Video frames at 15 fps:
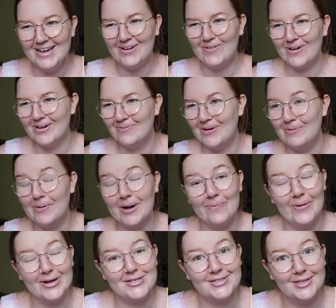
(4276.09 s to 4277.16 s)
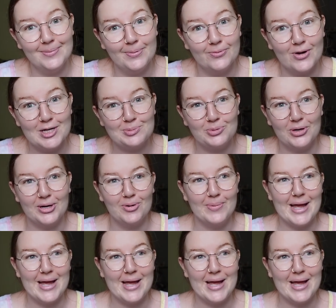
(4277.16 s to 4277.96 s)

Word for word: or we wouldn't want to sleep in respirator